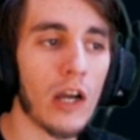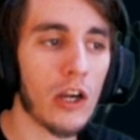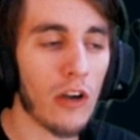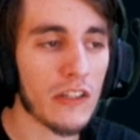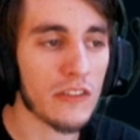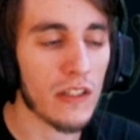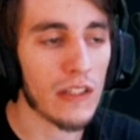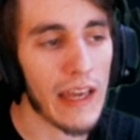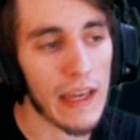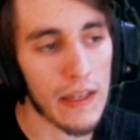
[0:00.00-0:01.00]
across the
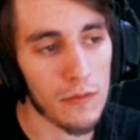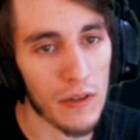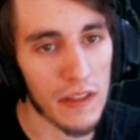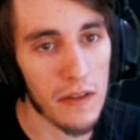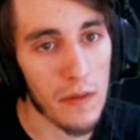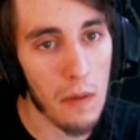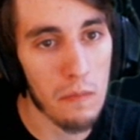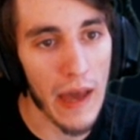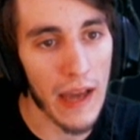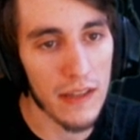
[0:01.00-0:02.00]
lane with a
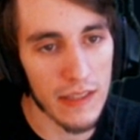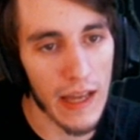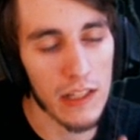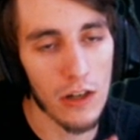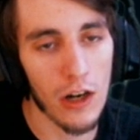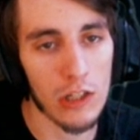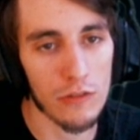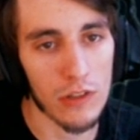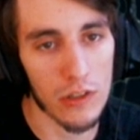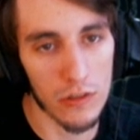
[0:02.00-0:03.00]
max stacked
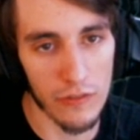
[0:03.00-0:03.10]
Conqueror,